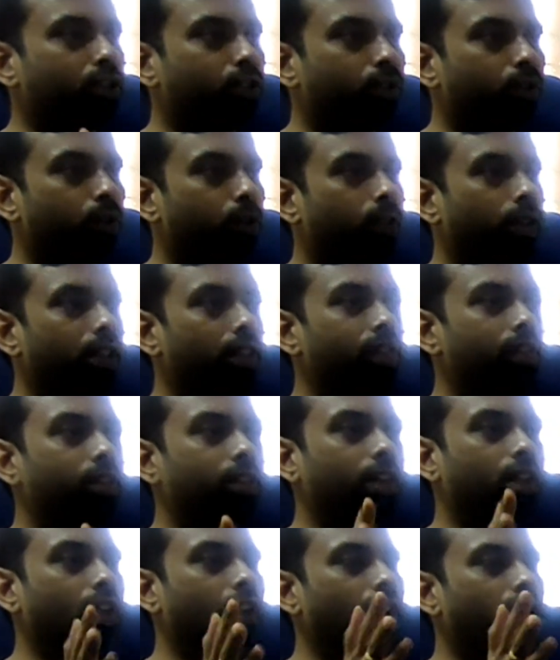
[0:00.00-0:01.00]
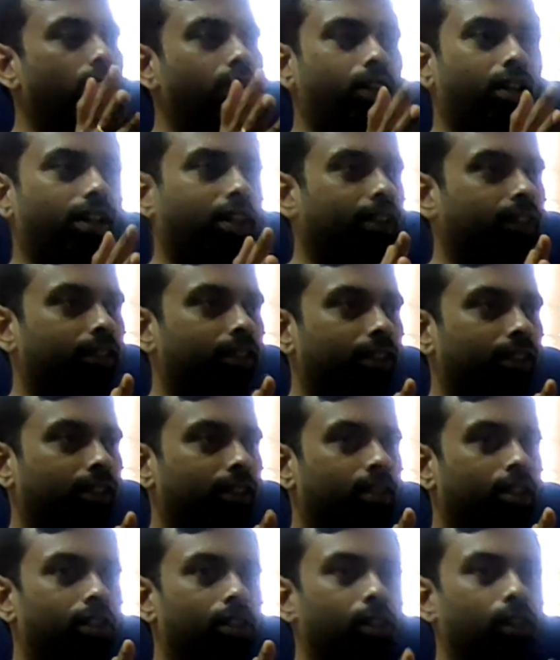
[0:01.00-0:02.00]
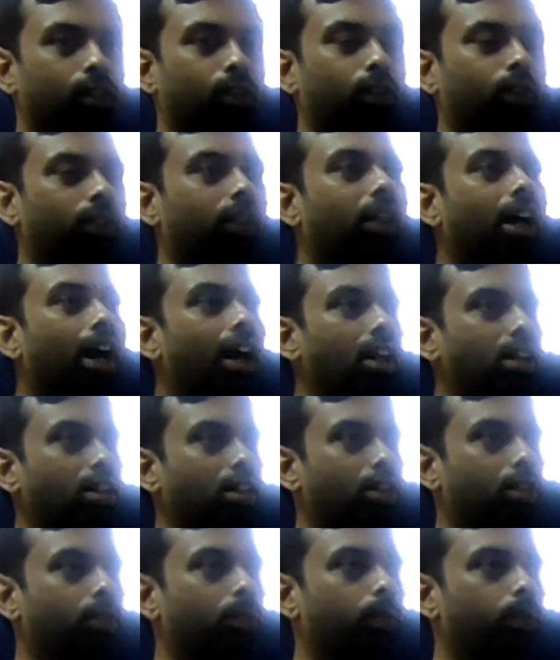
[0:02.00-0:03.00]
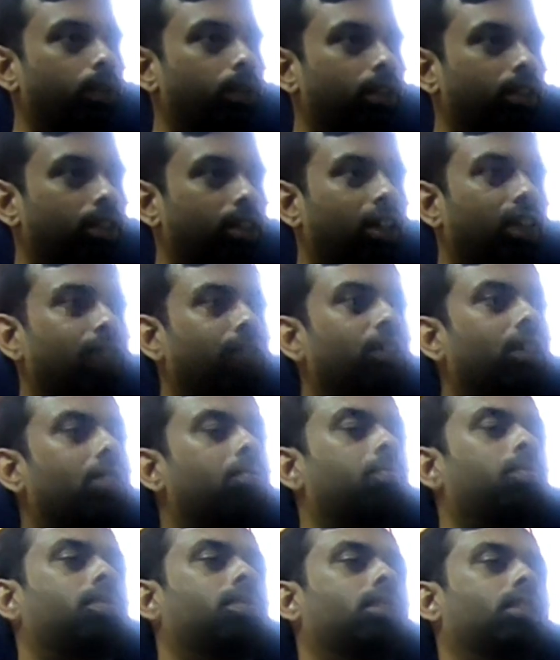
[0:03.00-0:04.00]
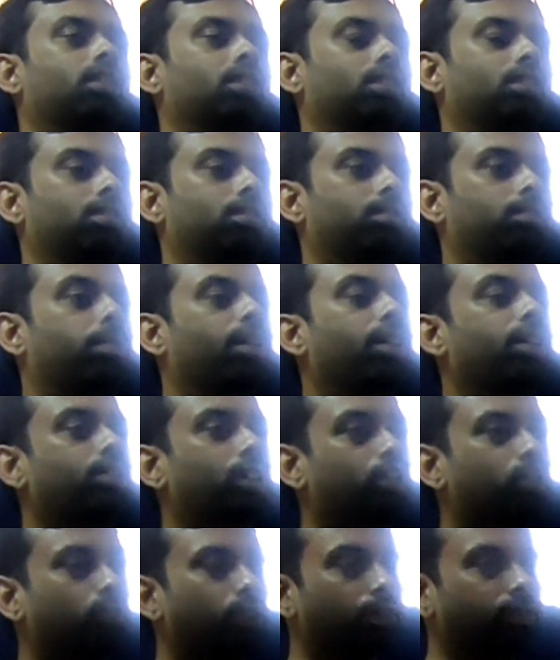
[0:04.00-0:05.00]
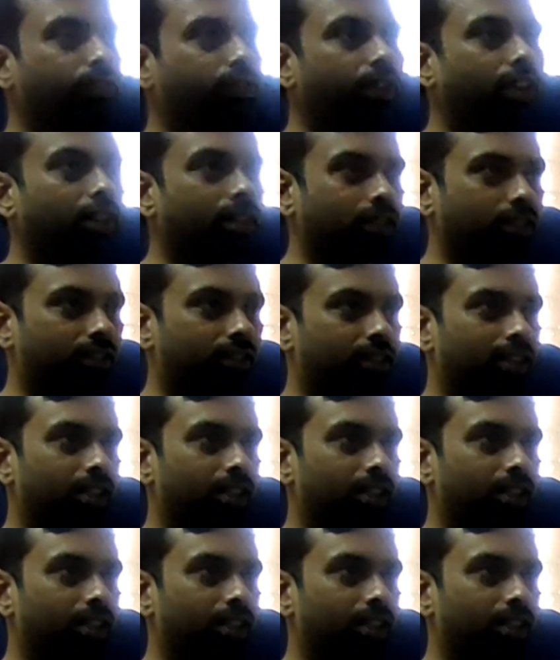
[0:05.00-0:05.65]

stories or anything. So that will give them a basic confidence.